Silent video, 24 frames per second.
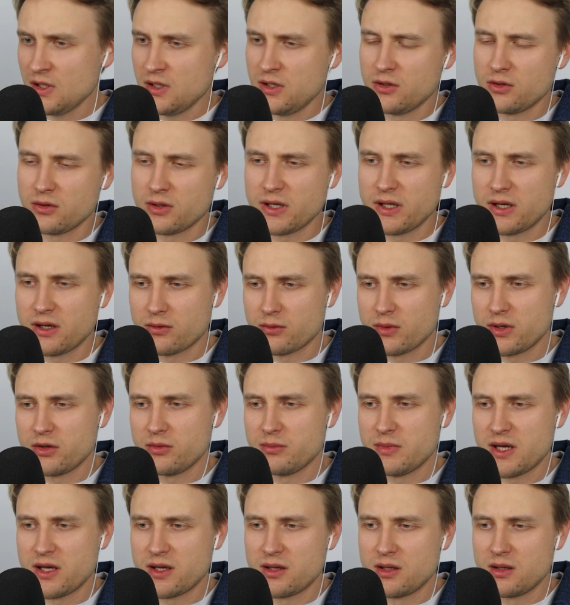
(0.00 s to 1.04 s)
Getting rid of
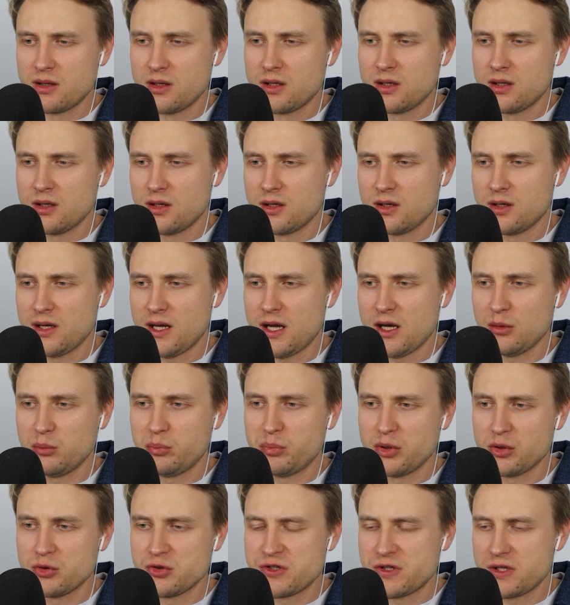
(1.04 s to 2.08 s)
my
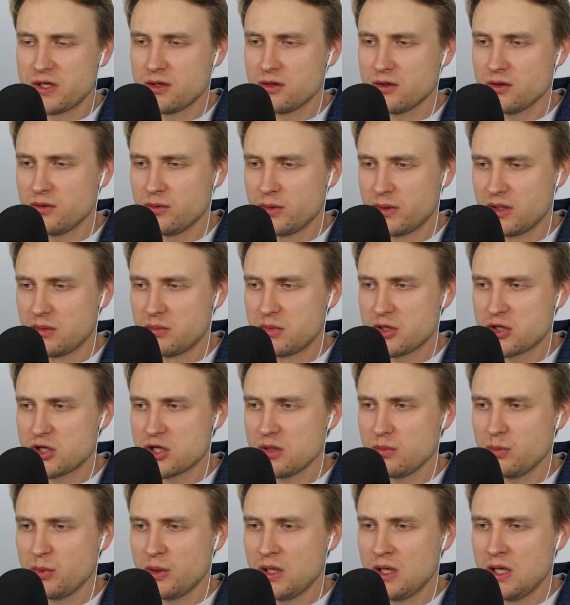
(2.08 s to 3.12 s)
outpost here with the
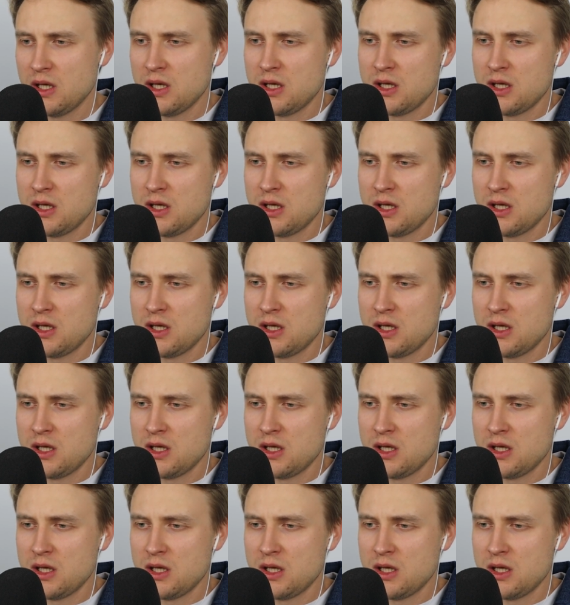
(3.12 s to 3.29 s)
bishop.